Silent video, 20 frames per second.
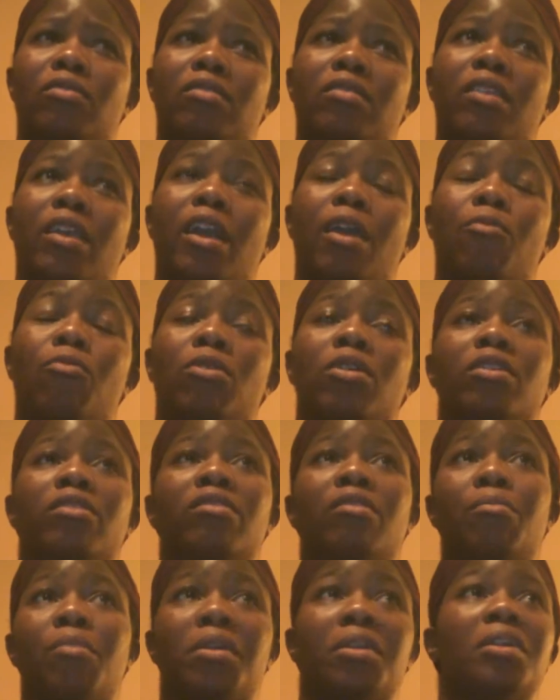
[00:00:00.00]
to say I wanted
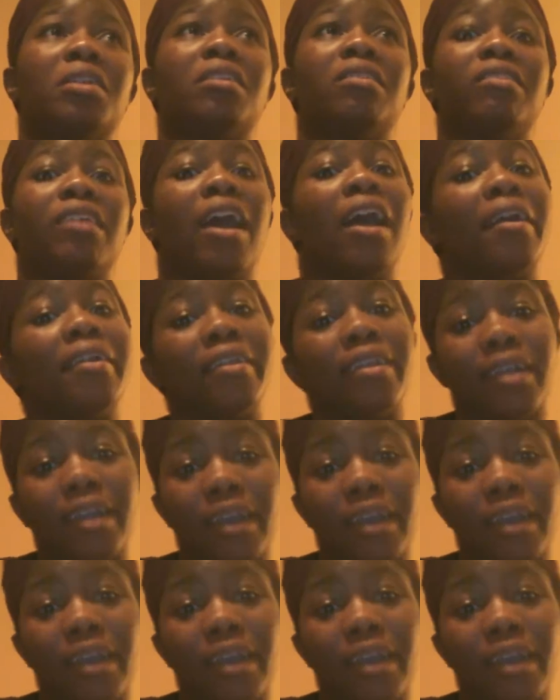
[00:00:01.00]
to marry an Italian